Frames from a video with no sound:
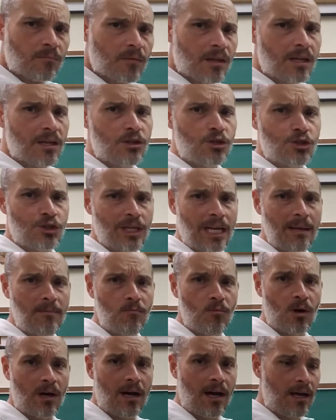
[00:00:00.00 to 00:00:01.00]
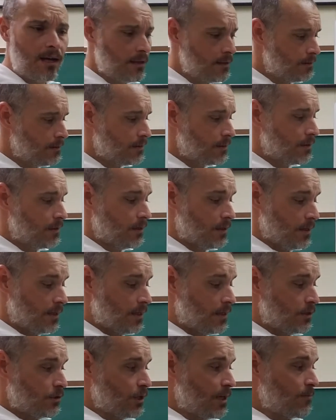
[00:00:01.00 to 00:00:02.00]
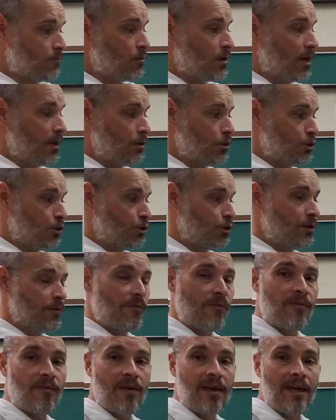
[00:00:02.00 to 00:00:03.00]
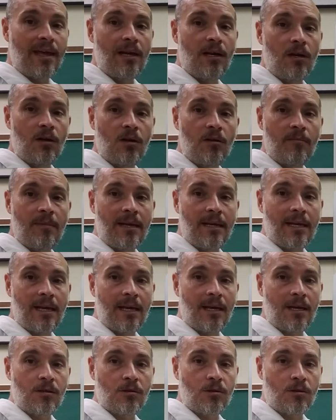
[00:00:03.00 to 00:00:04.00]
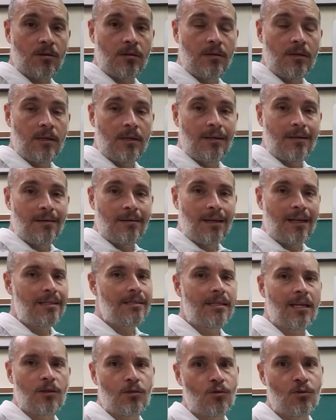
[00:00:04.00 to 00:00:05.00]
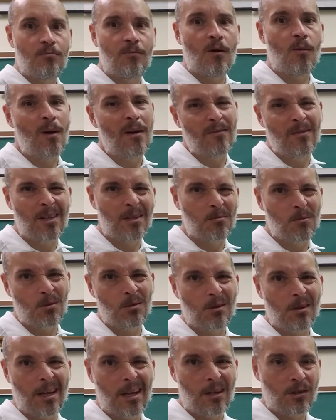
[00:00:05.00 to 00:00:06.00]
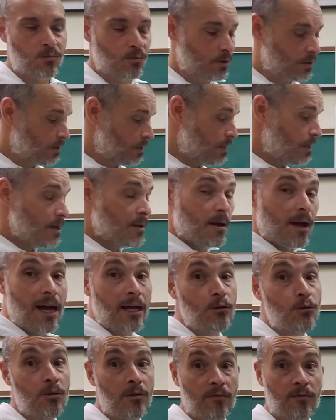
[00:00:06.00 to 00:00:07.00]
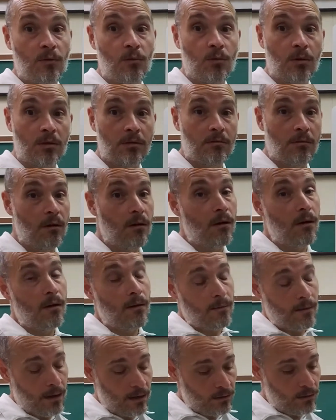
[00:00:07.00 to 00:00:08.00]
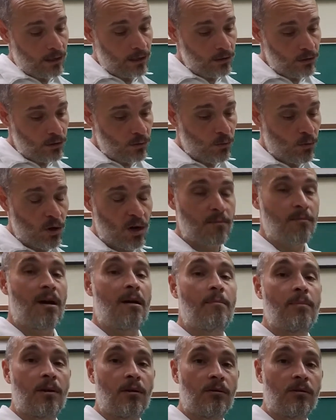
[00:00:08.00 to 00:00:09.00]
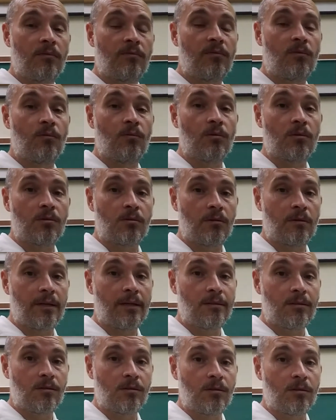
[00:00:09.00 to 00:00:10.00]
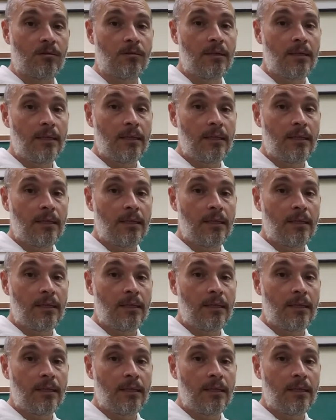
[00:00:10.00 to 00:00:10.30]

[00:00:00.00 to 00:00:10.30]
Chez moi, je fais le ménage. That's not true. My wife does most of the housework. I do the floors. I do the water mopping on the floors, all right? So,